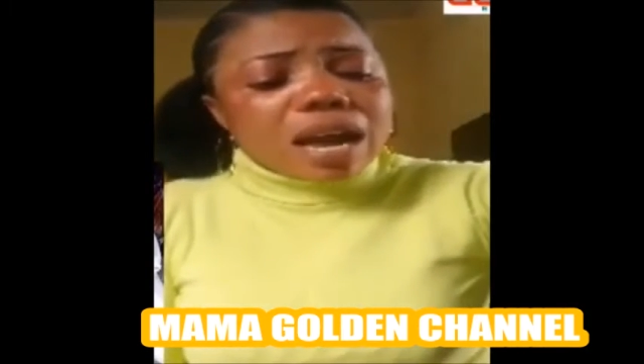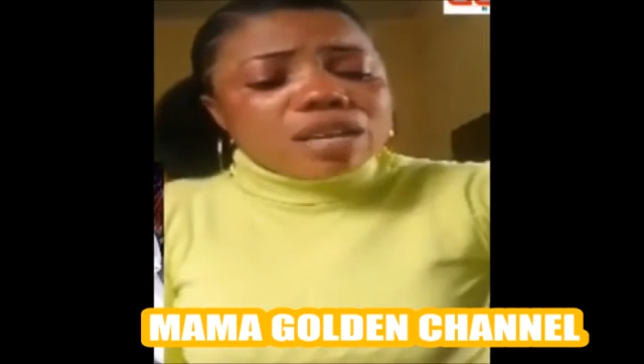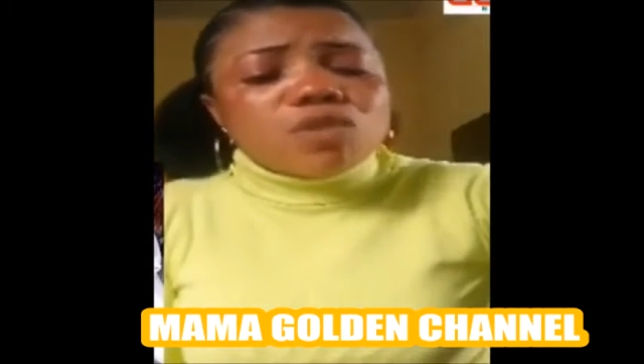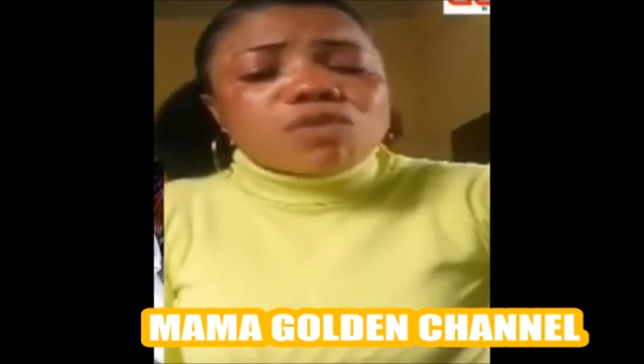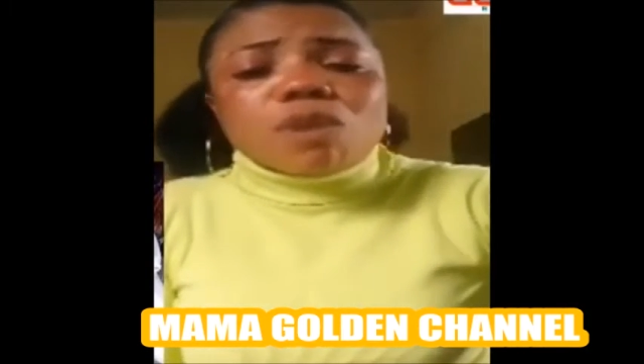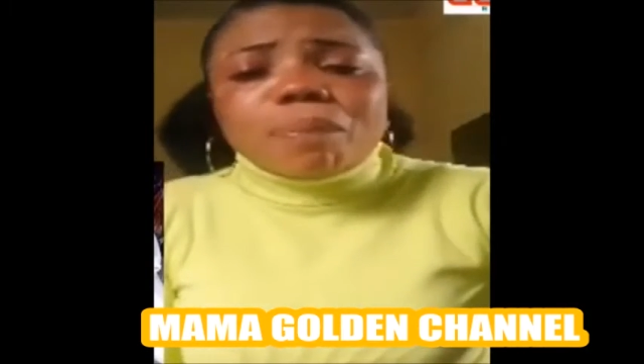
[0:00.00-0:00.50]

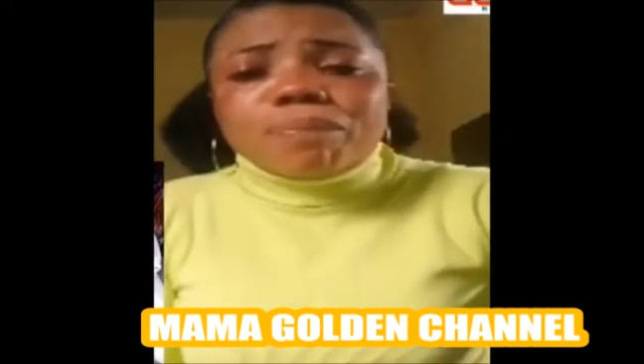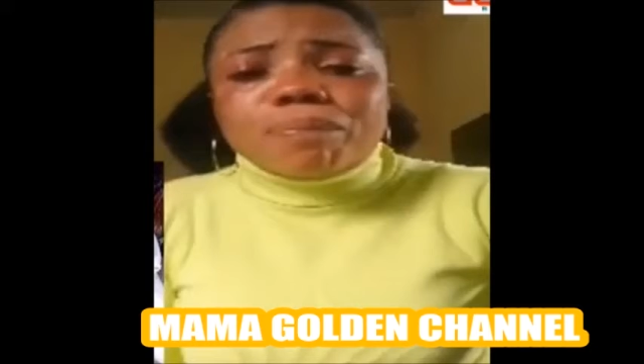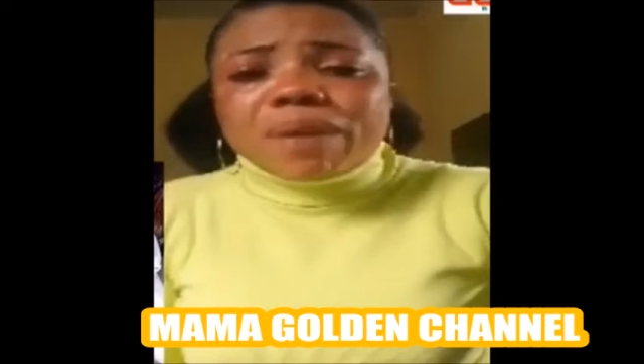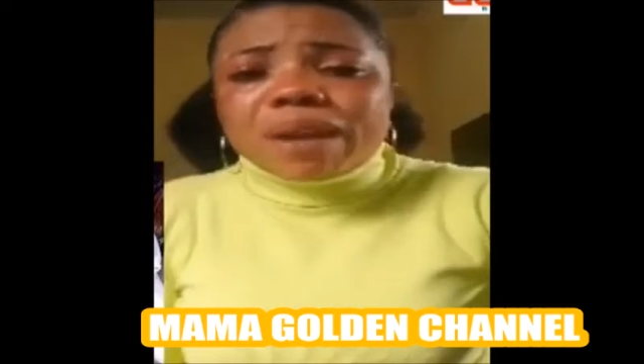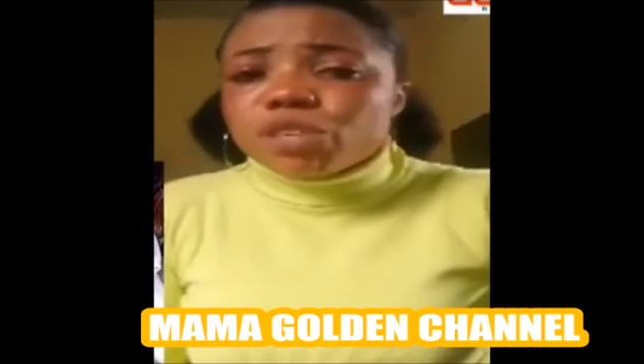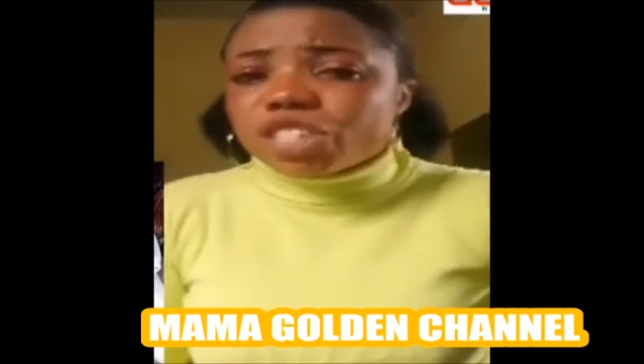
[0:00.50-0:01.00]
you've not
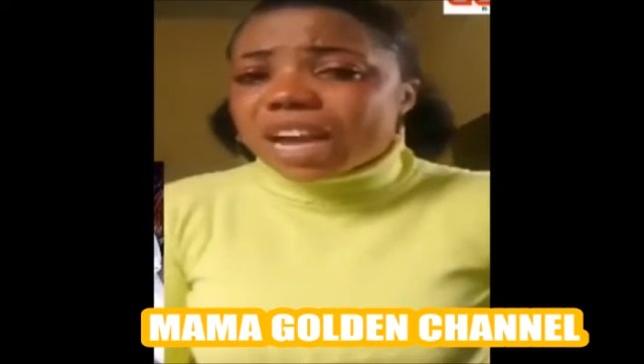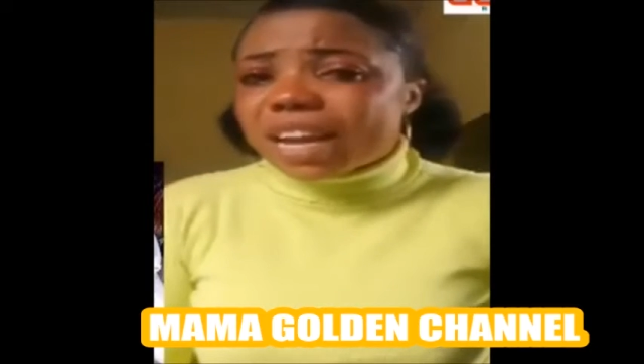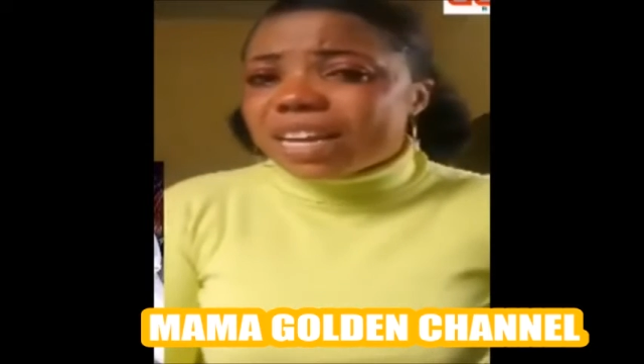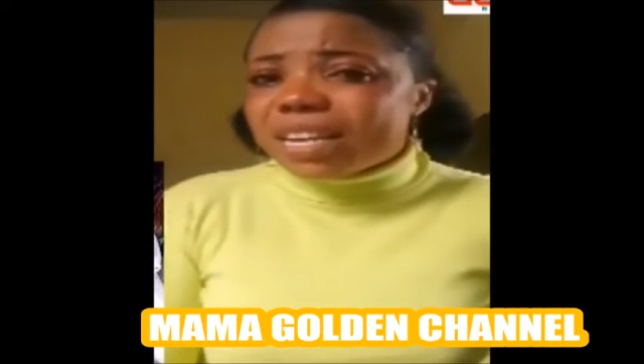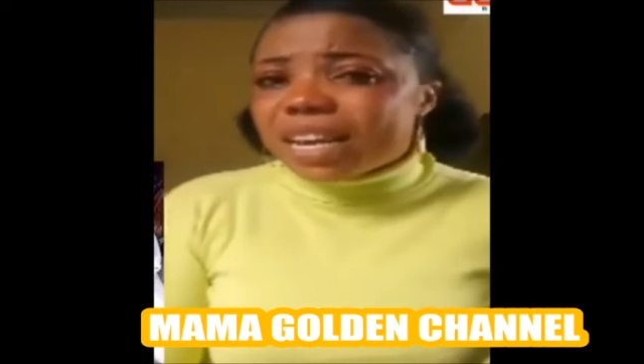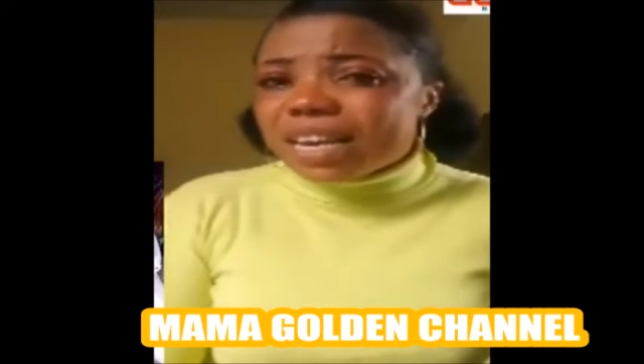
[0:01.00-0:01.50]
paid, we'll
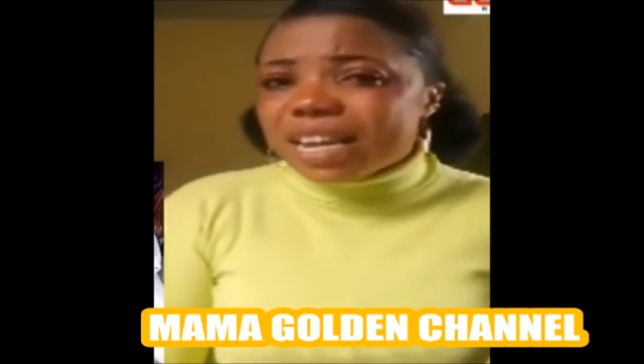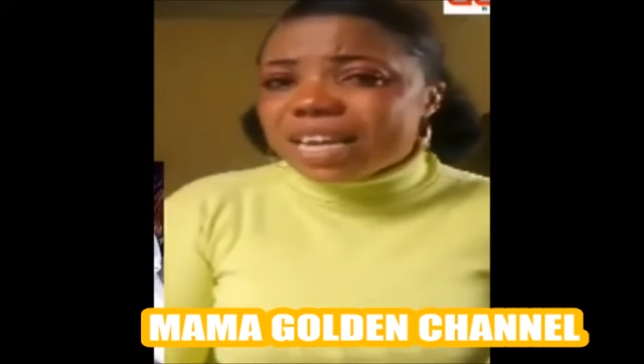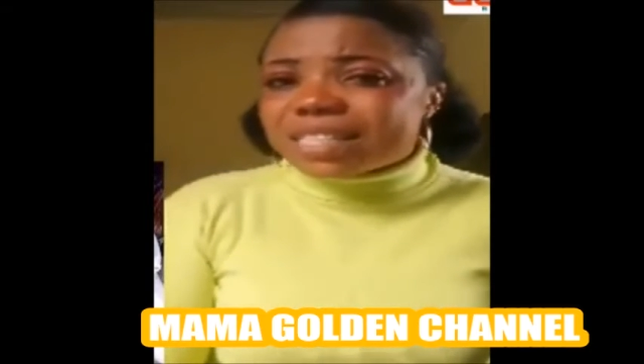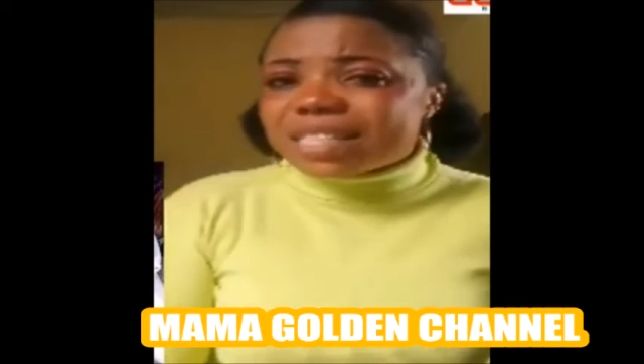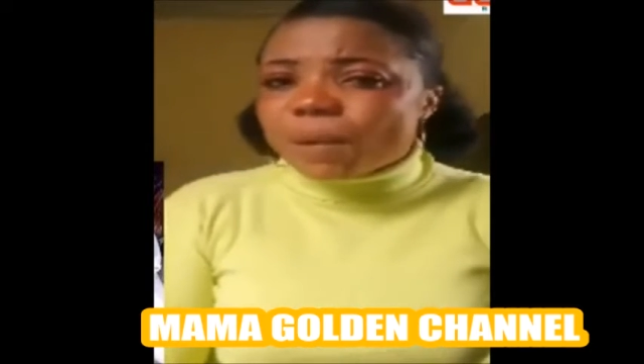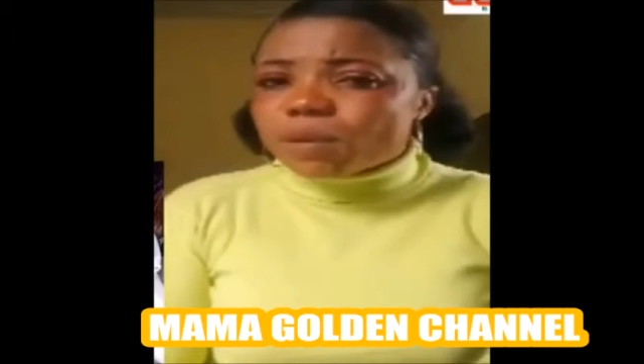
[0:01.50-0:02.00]
check in the
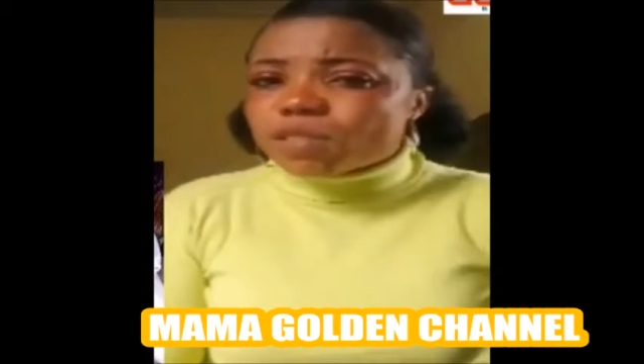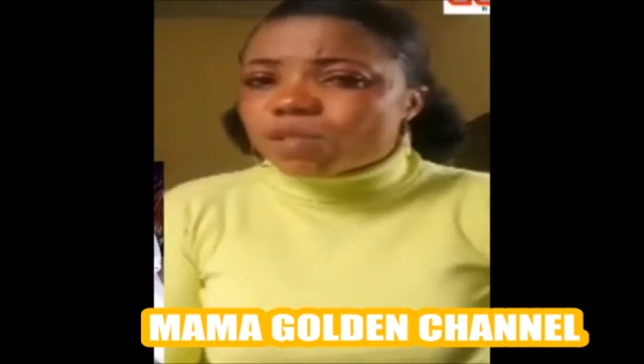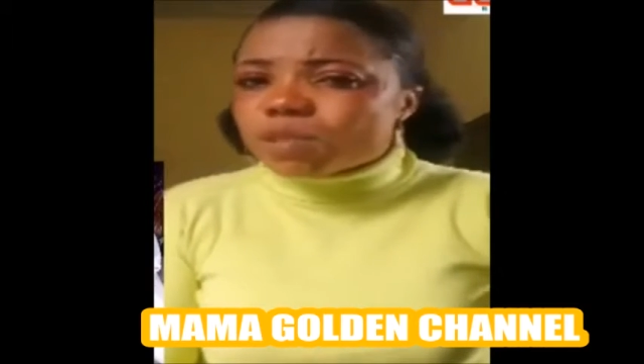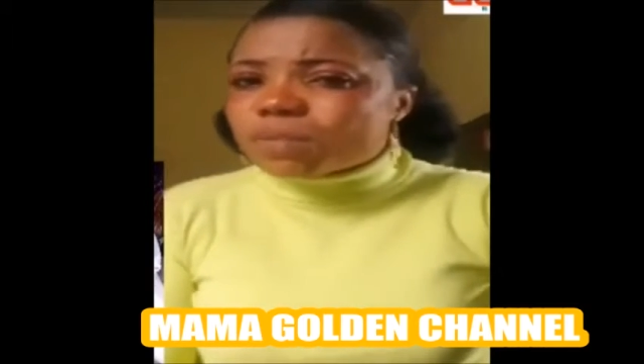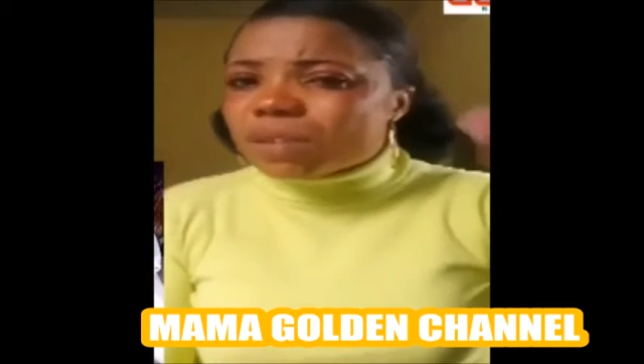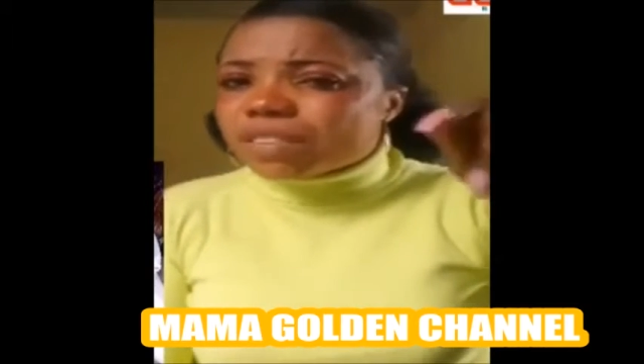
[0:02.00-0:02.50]
list. There was
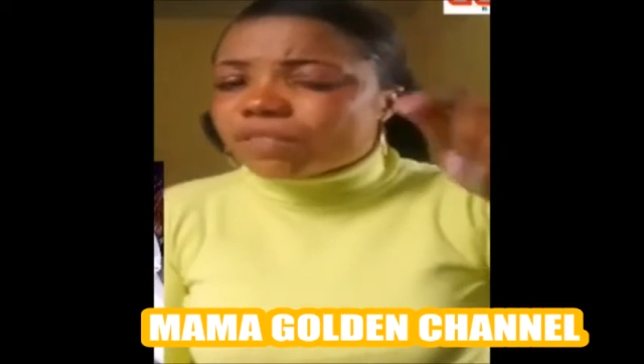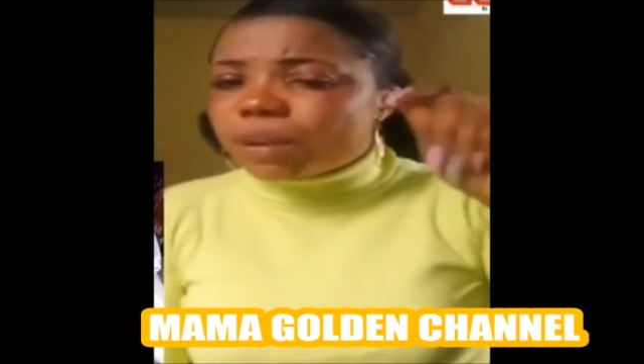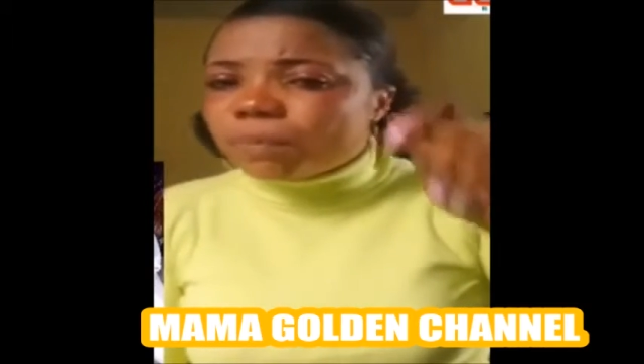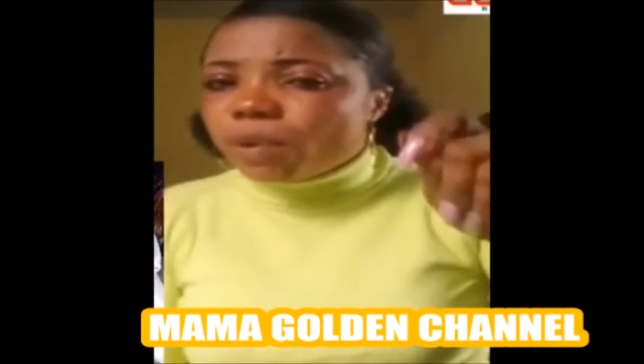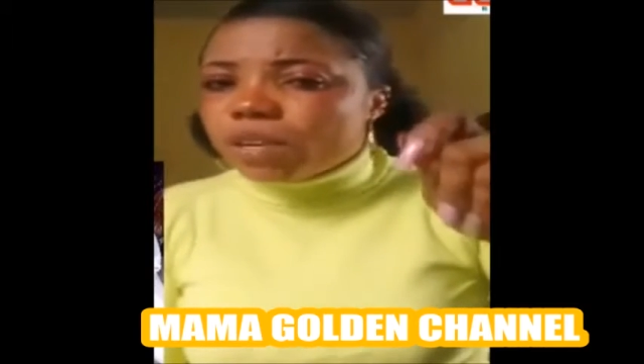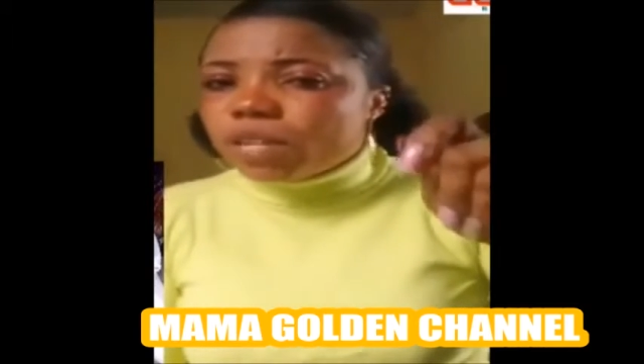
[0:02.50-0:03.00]
no
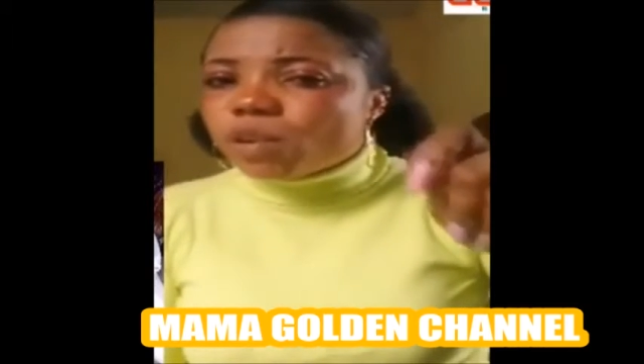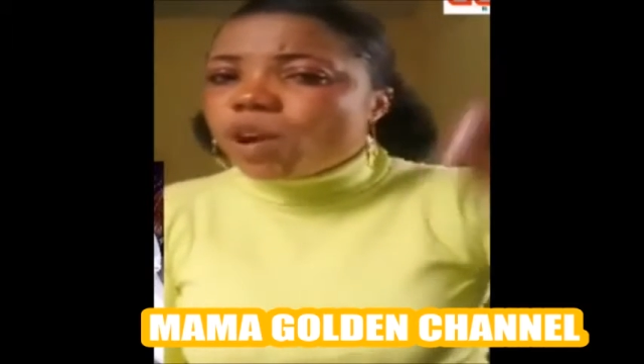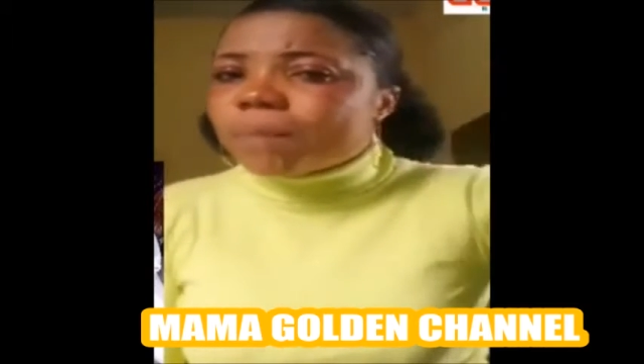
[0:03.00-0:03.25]
specific money.